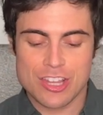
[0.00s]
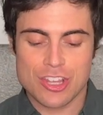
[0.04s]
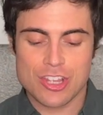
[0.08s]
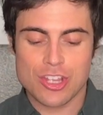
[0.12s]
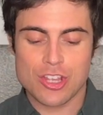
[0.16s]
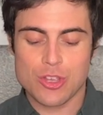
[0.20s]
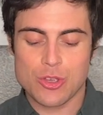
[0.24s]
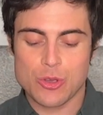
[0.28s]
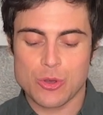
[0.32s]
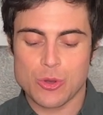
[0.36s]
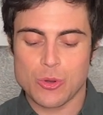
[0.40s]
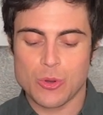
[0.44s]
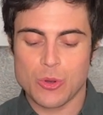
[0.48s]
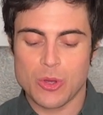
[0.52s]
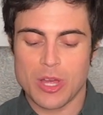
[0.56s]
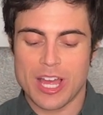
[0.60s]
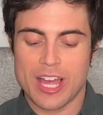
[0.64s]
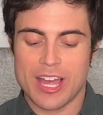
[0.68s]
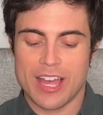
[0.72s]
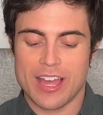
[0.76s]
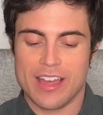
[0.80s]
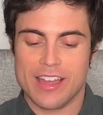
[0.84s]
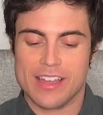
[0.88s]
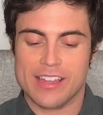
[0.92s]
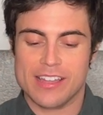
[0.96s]
to
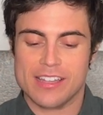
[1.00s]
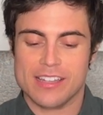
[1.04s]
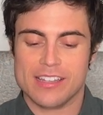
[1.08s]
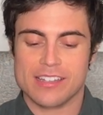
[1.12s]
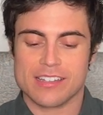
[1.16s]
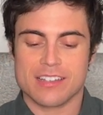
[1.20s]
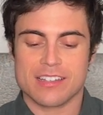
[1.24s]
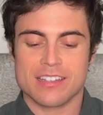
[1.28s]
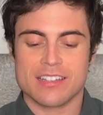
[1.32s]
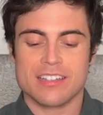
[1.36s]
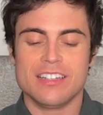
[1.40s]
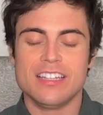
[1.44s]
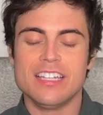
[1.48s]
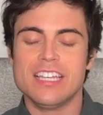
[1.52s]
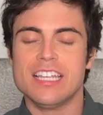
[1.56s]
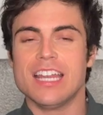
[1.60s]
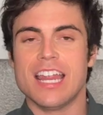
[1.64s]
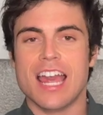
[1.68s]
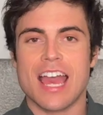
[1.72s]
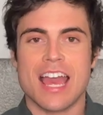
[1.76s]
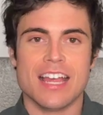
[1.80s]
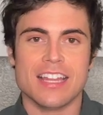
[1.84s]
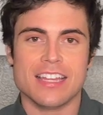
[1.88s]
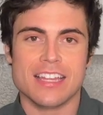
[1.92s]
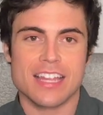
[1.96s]
clean
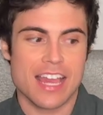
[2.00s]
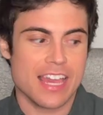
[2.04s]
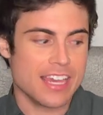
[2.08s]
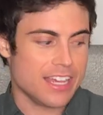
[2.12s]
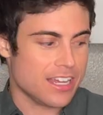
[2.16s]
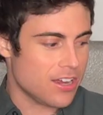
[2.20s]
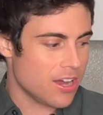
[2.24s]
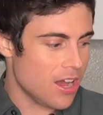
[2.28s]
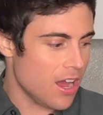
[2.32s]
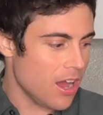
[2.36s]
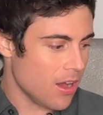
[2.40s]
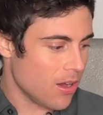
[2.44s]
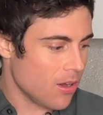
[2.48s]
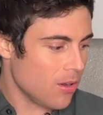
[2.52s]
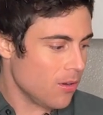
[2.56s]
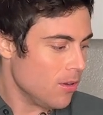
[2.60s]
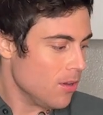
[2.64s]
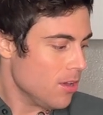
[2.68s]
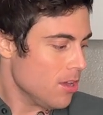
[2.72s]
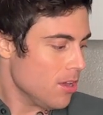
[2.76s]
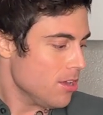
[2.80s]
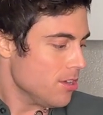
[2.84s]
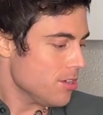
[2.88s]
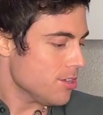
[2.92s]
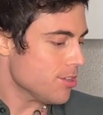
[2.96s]
as I go.
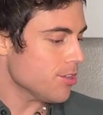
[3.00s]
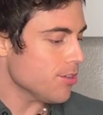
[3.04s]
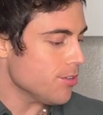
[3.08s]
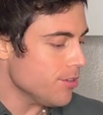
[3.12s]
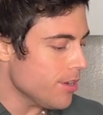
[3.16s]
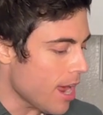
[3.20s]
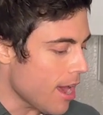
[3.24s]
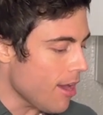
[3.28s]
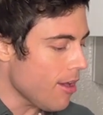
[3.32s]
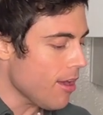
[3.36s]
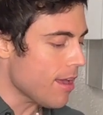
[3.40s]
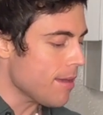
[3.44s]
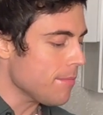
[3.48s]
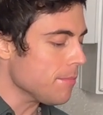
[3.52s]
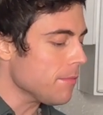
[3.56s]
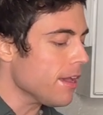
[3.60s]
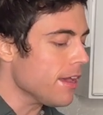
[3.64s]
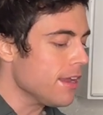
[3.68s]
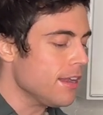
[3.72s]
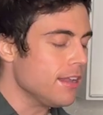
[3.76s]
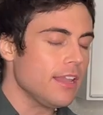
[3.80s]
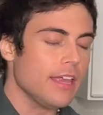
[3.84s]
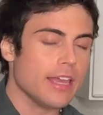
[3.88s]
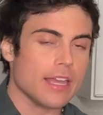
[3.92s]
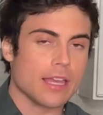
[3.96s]
So now I'm
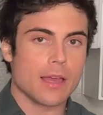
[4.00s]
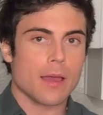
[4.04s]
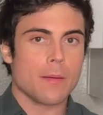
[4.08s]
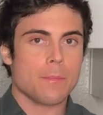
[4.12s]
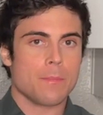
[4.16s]
kind of like